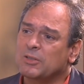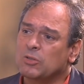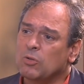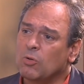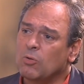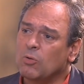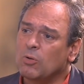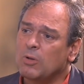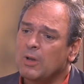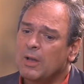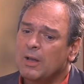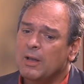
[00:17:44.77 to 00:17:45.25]

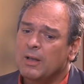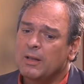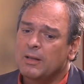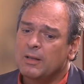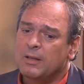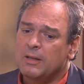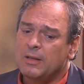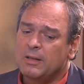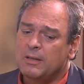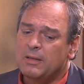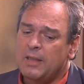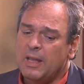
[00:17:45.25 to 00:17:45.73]
So
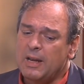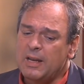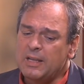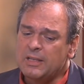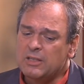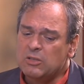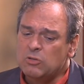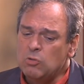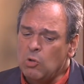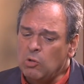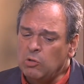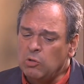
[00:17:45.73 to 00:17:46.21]
there
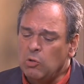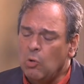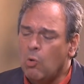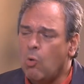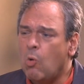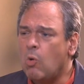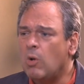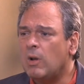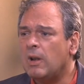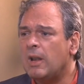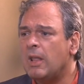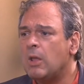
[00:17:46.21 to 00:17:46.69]
is not
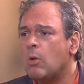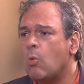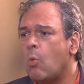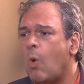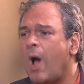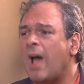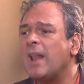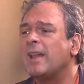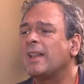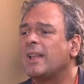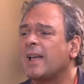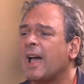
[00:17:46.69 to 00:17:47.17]
only
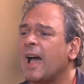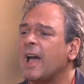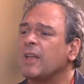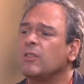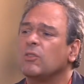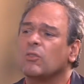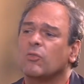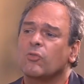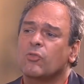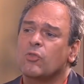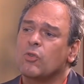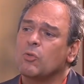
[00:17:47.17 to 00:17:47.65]
one
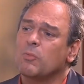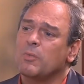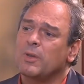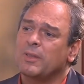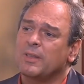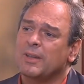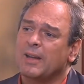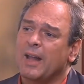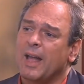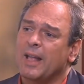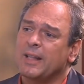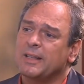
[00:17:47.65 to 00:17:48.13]
kind of
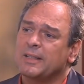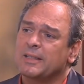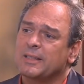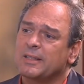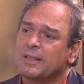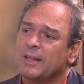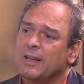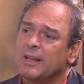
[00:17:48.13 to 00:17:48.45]
human rights.